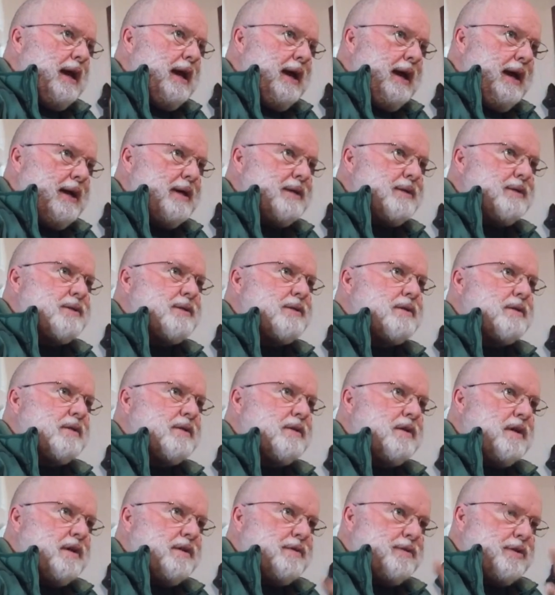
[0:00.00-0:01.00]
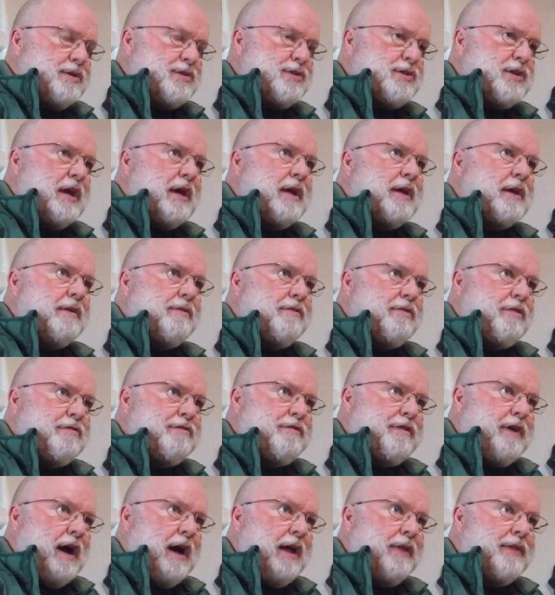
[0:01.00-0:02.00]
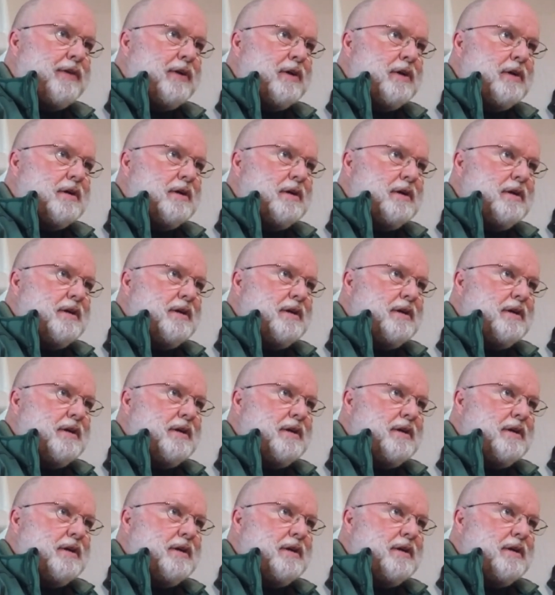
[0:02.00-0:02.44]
as the, the Son of the Father,